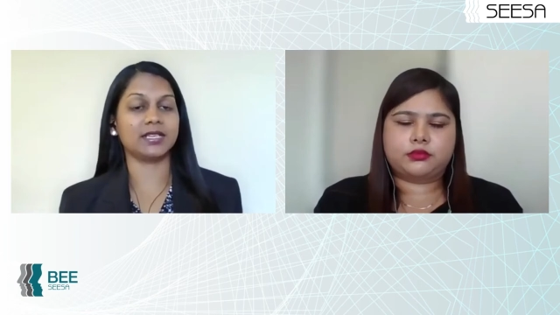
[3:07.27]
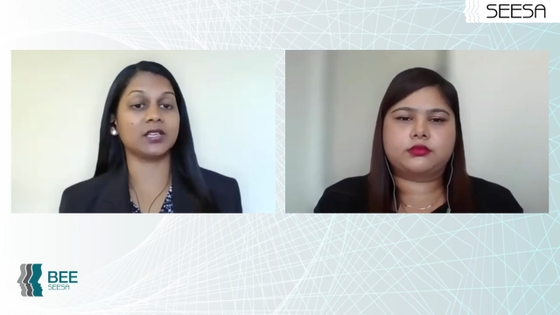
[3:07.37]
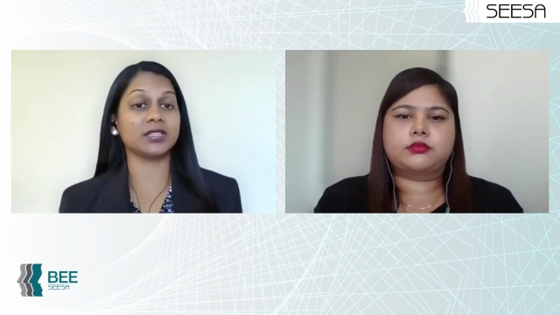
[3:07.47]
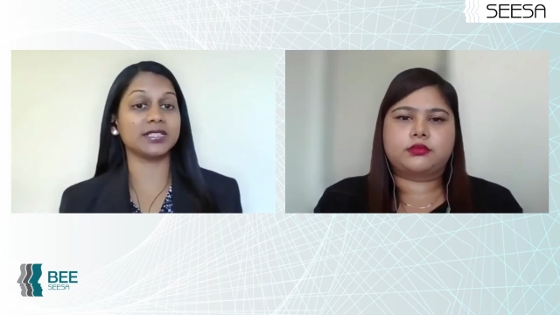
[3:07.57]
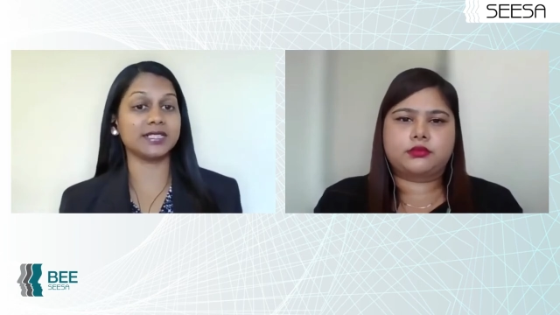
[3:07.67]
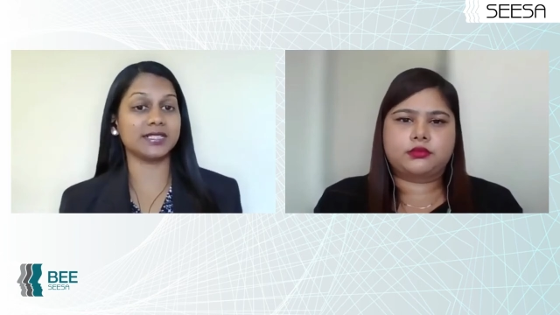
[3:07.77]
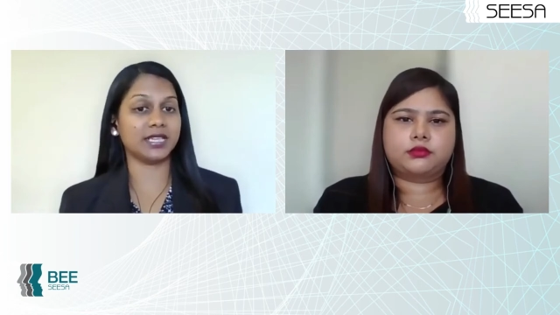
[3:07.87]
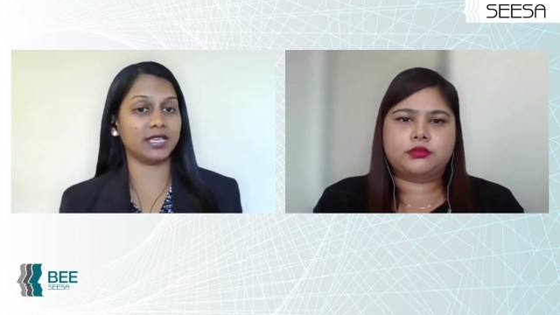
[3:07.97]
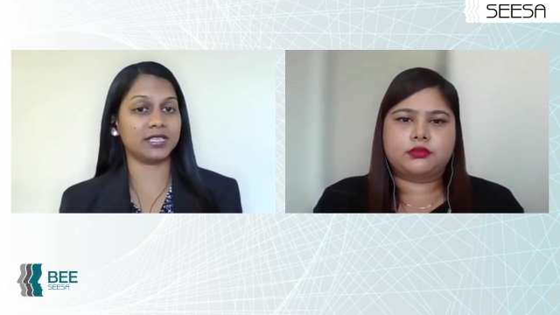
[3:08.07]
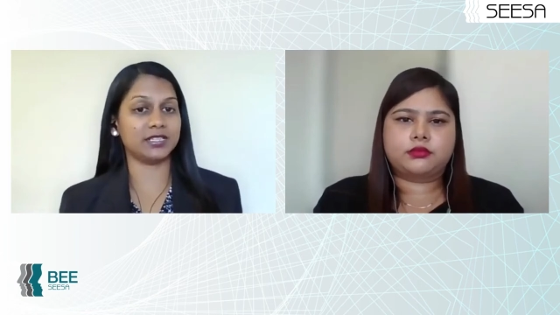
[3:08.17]
Speaker 1: Now, this is
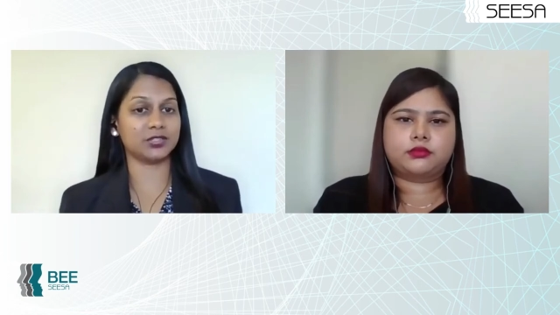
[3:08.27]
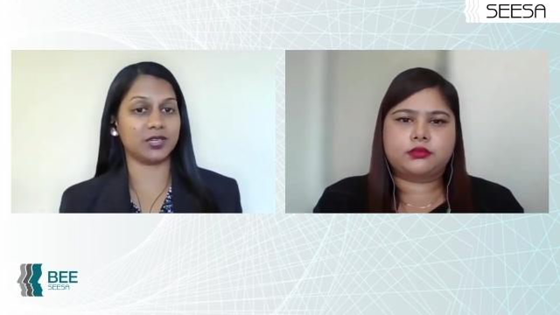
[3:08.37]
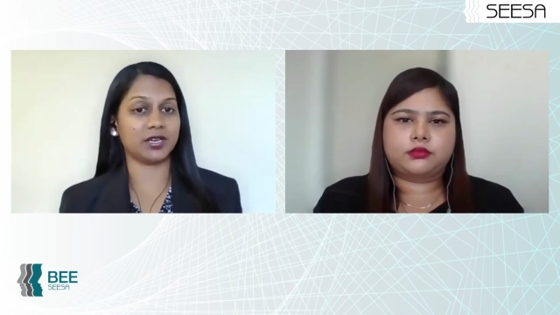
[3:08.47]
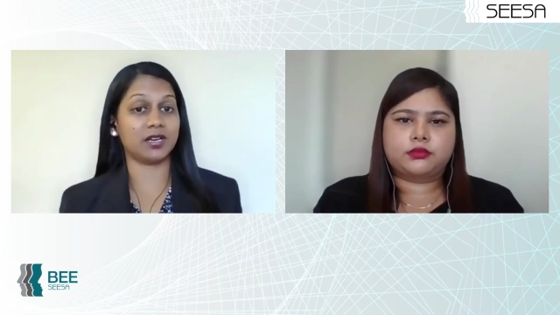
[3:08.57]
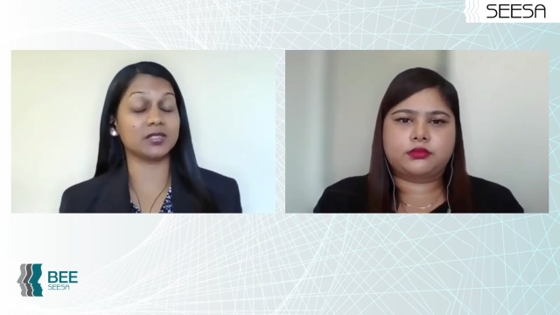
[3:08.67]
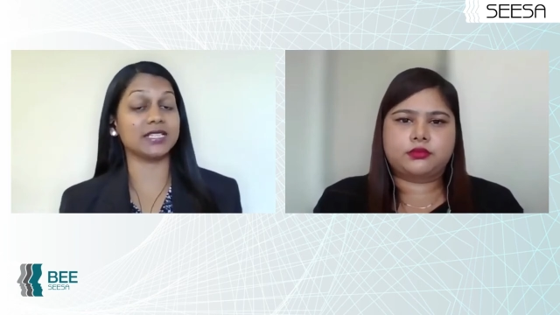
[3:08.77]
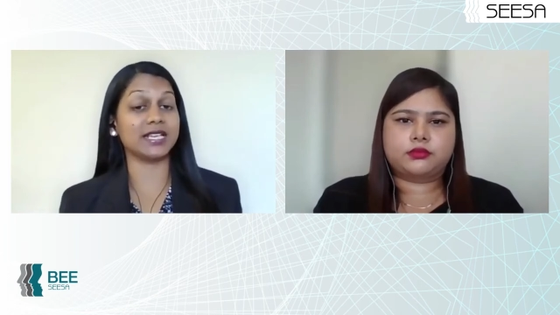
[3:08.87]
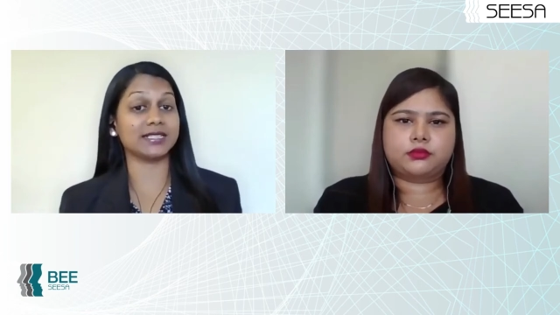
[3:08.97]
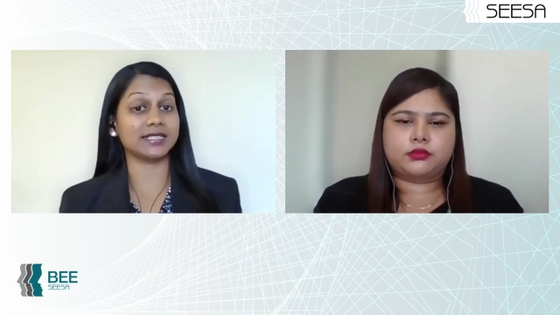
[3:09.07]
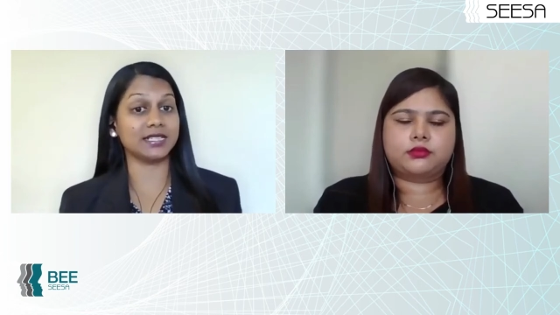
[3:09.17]
taken into account
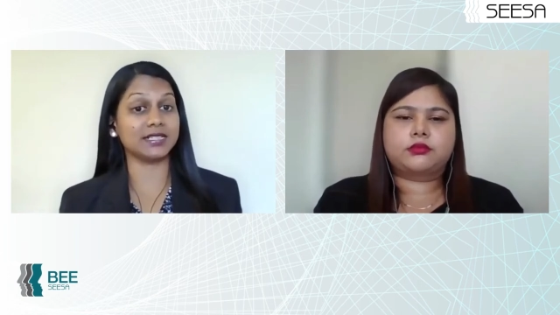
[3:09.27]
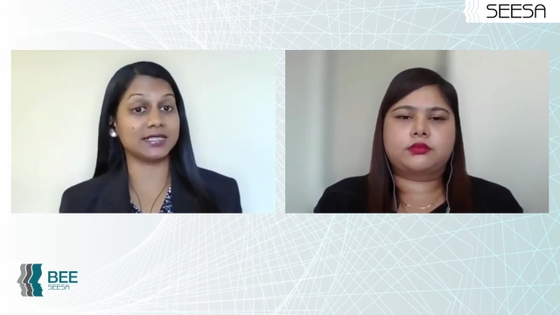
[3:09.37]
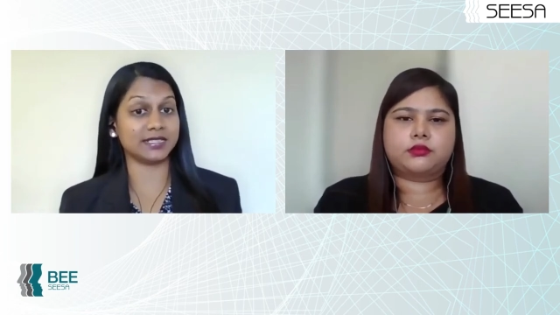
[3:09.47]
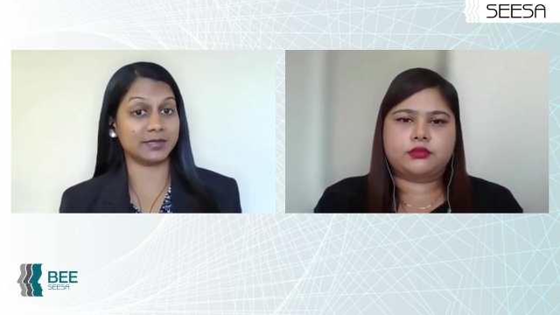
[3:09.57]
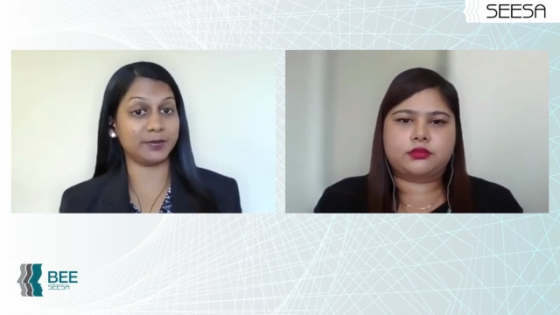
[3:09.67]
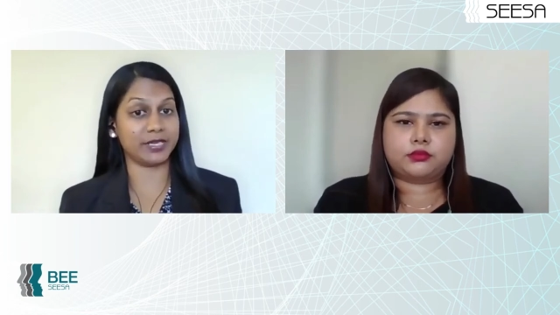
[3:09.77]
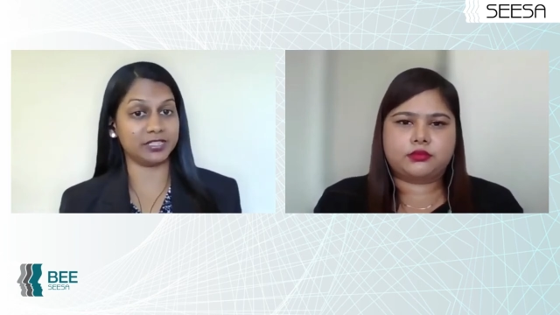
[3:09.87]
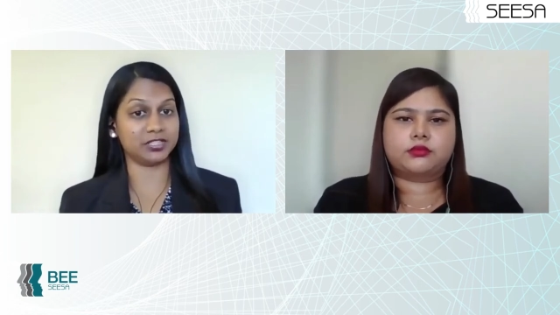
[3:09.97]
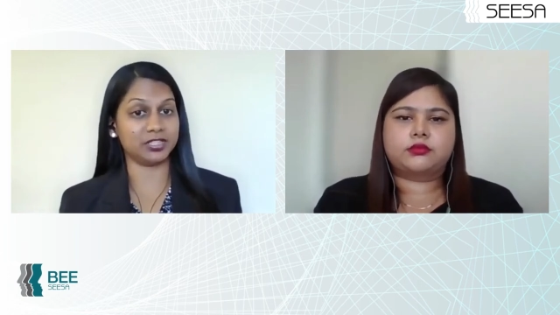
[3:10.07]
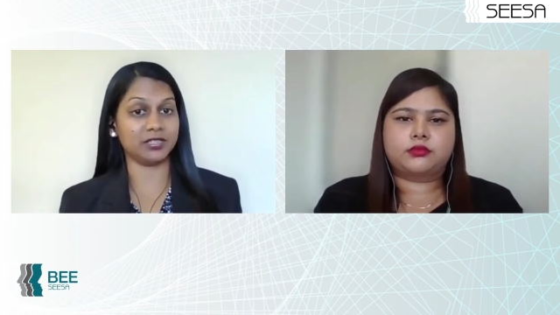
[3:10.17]
as skills
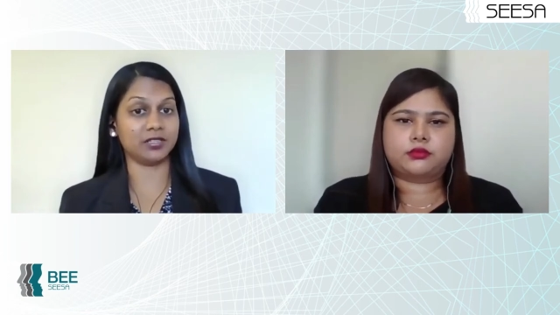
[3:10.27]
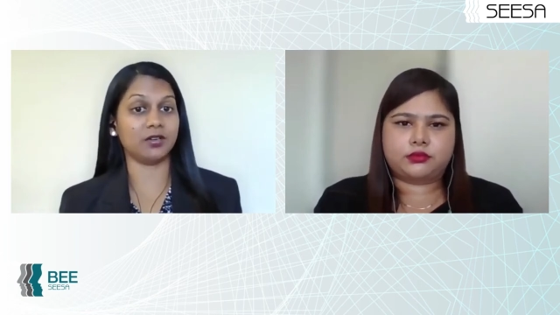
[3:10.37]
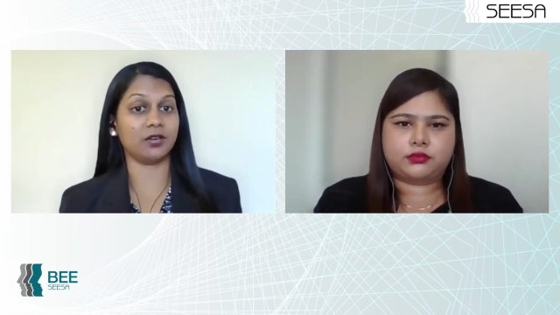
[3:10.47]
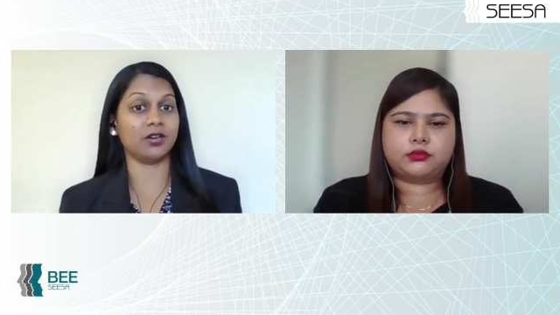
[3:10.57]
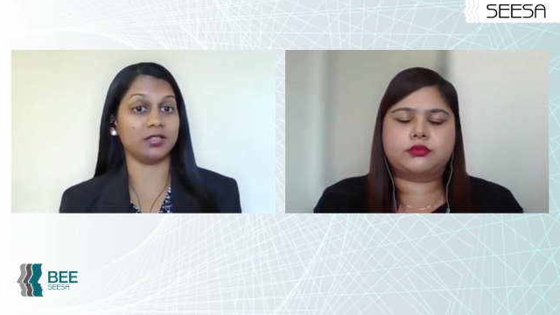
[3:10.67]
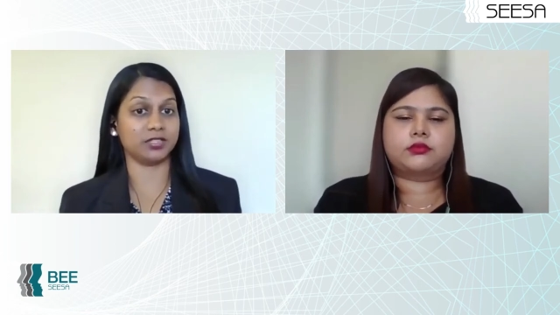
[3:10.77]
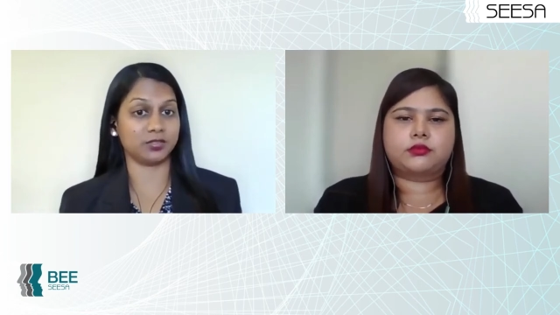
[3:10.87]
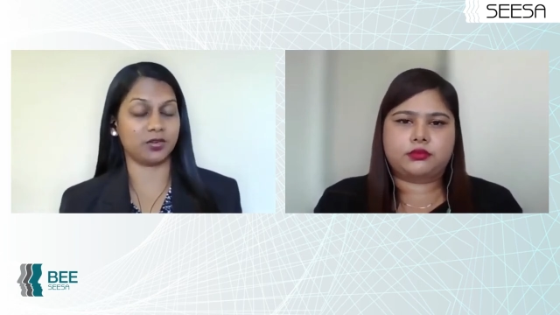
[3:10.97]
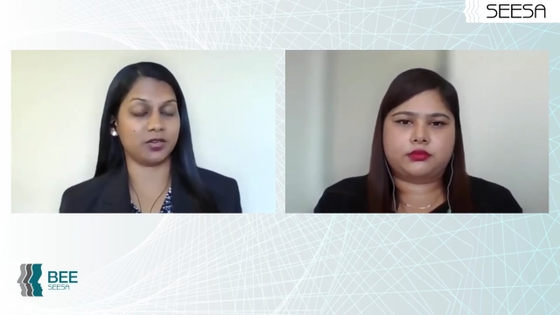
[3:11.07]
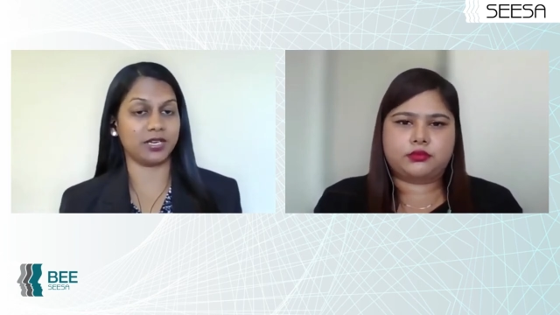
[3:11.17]
expenditure on the
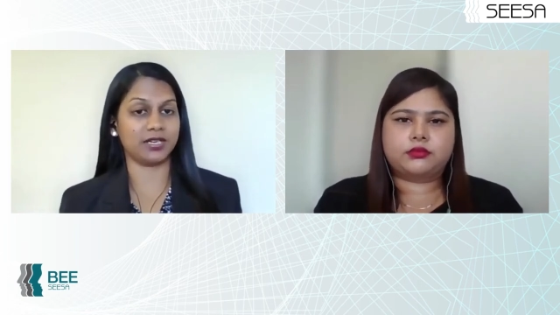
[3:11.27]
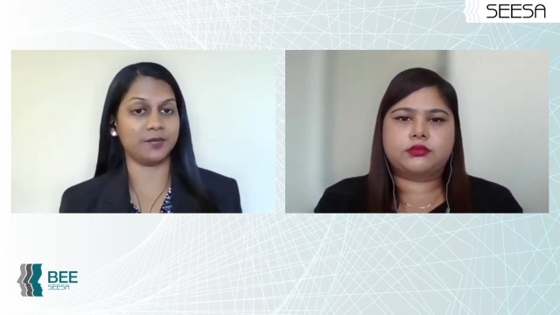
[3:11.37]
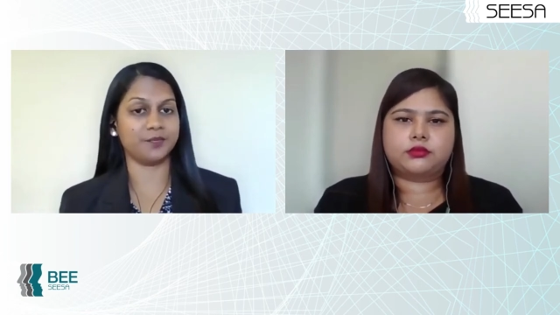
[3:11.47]
scorecard.